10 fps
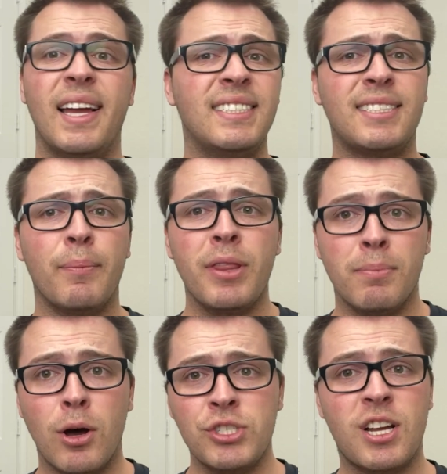And some of the
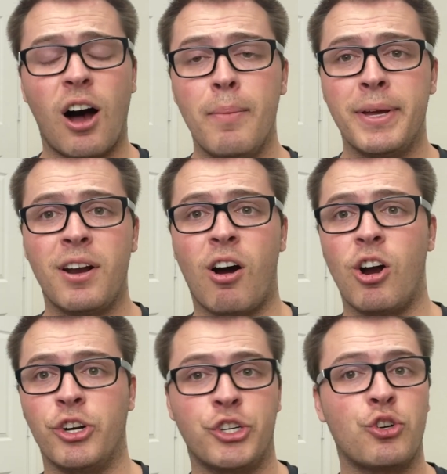most common are
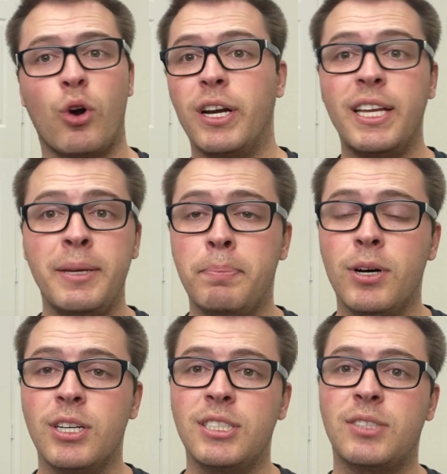short
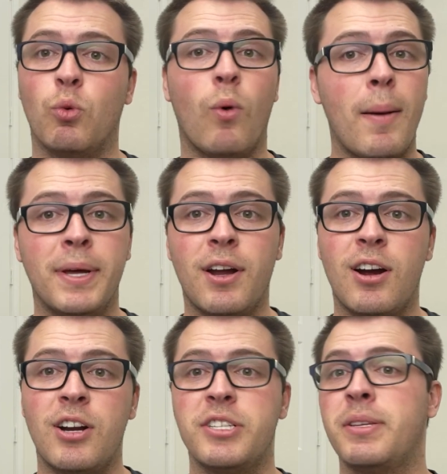ebooks,
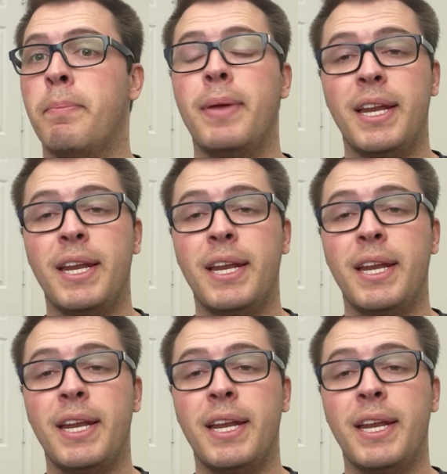webinars, mini